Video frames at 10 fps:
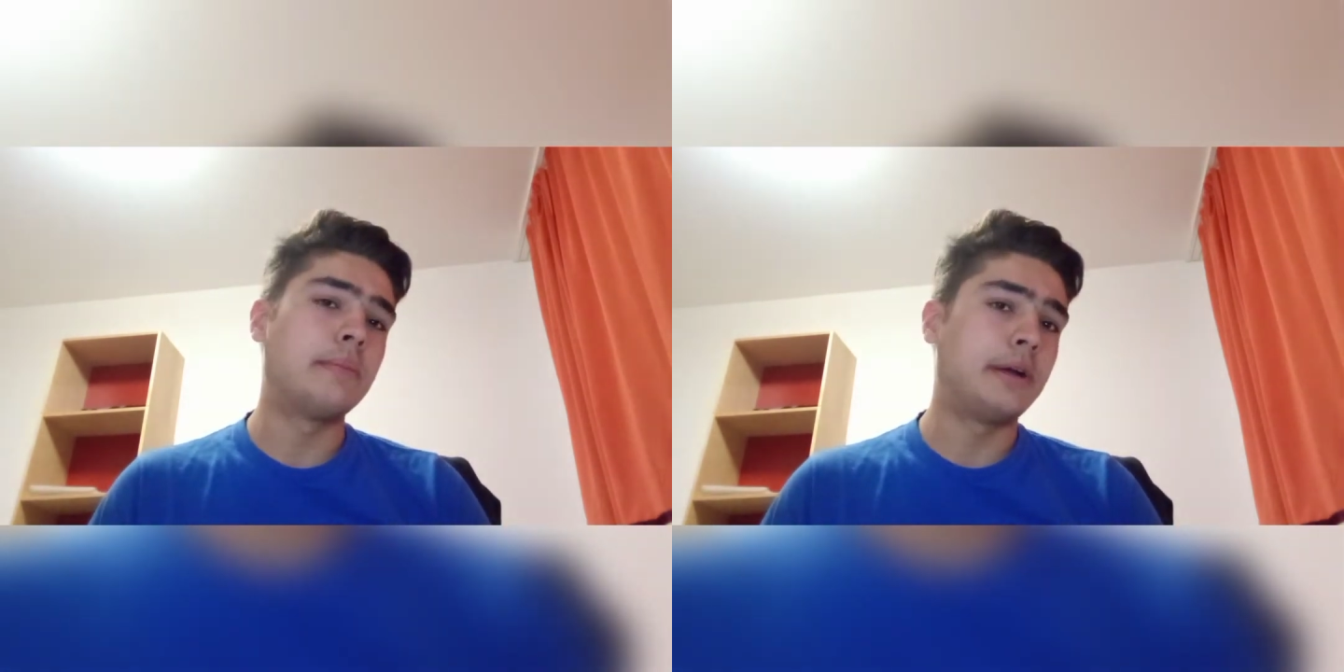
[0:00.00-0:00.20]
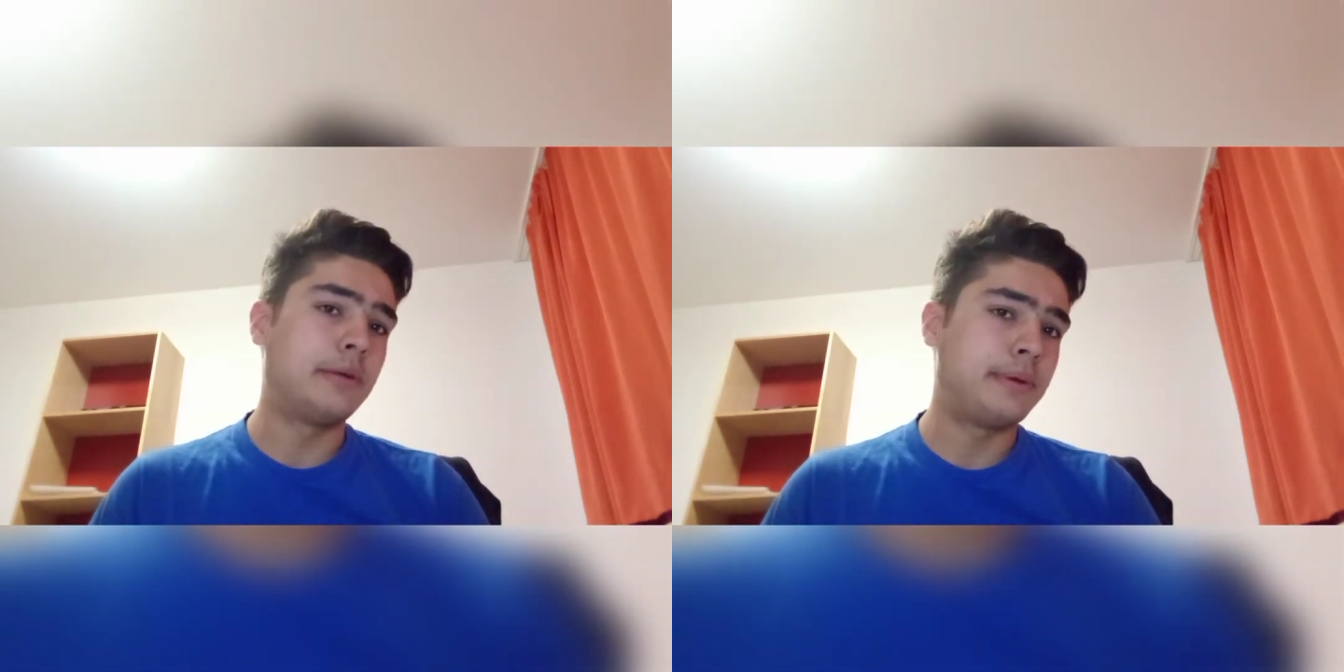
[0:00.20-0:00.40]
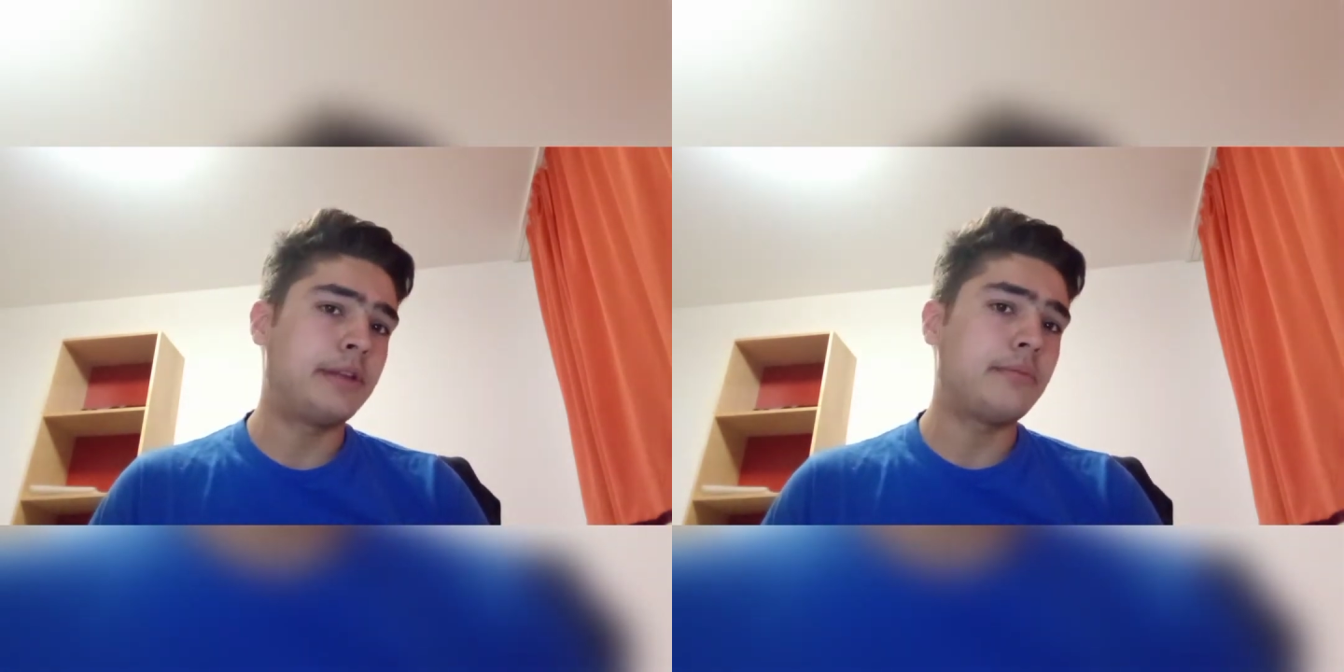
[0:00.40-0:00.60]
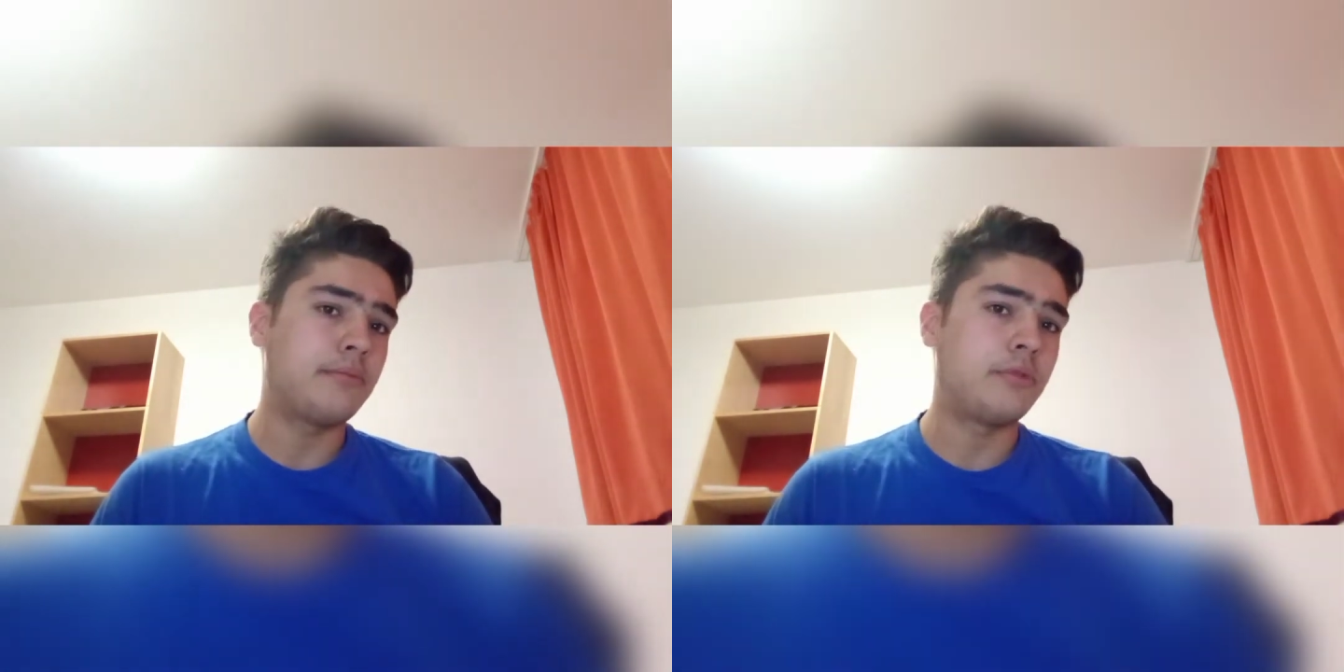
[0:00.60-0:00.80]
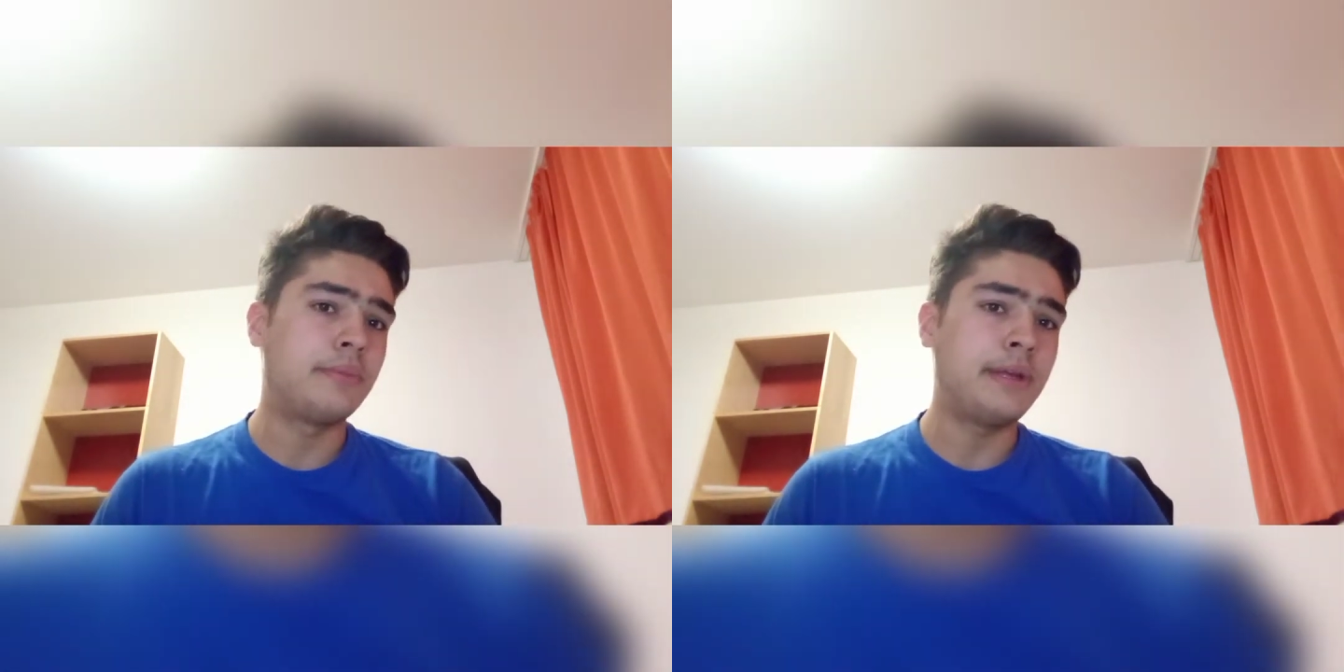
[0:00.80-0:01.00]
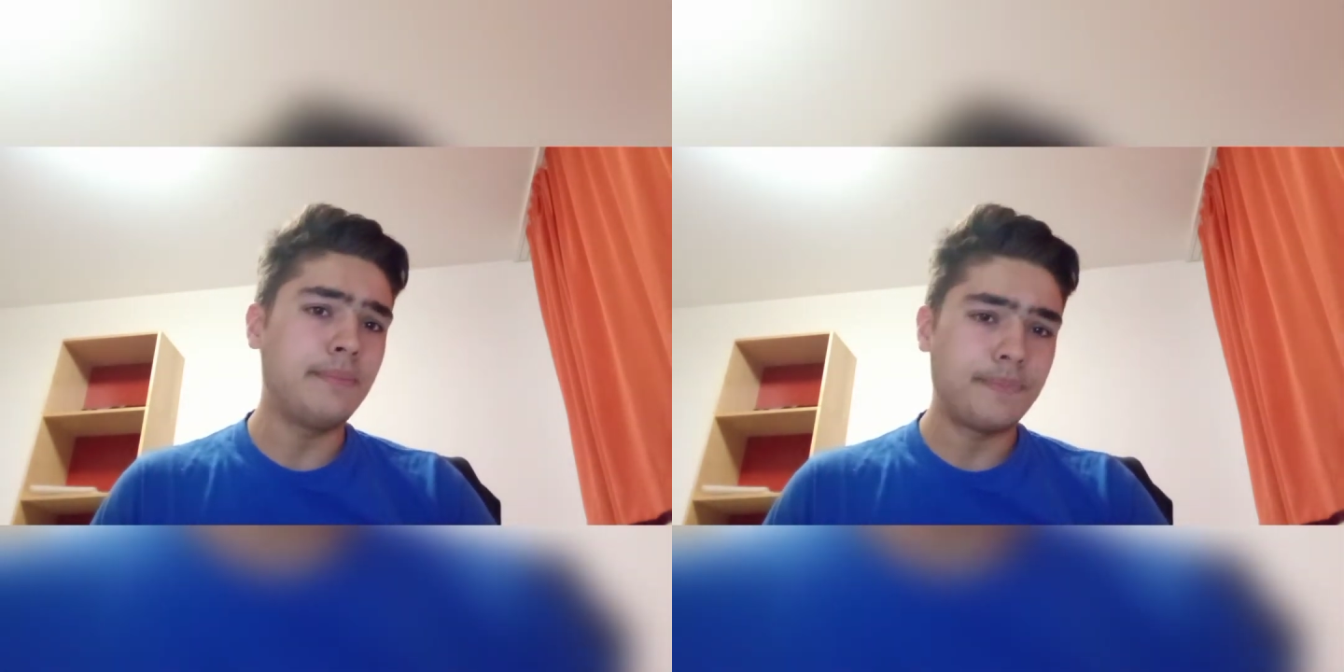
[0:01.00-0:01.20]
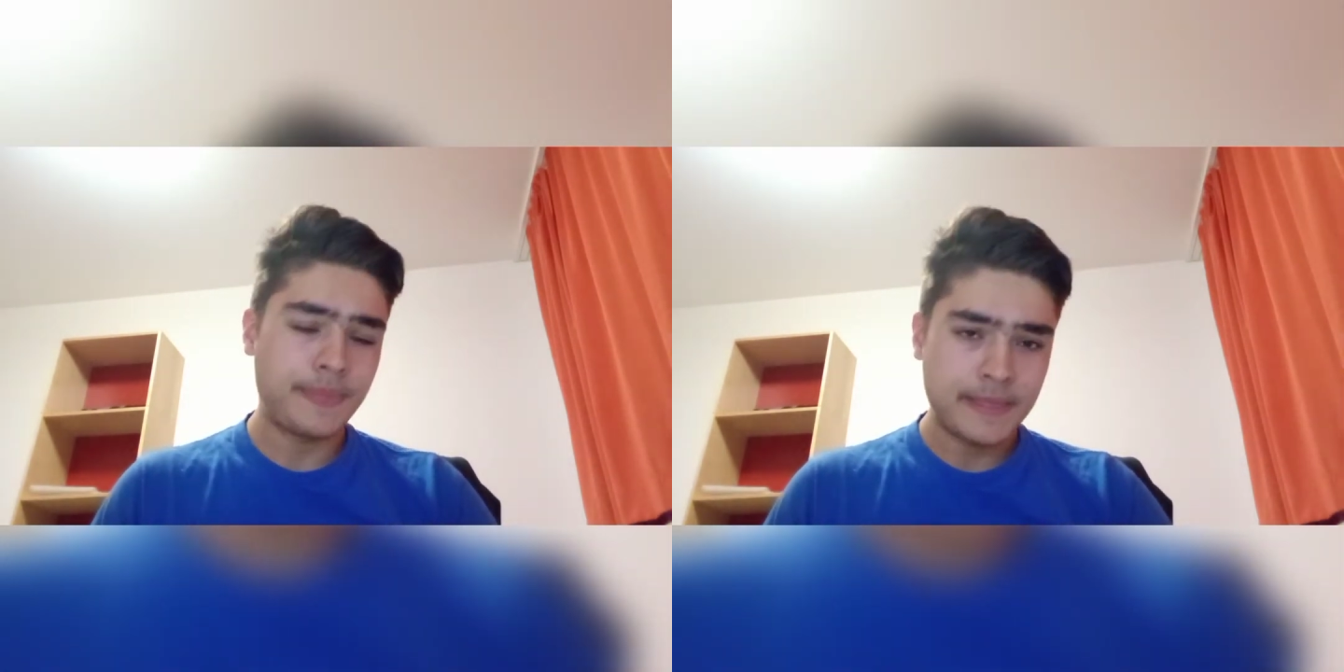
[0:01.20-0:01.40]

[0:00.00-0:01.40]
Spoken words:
in my opinion, for me,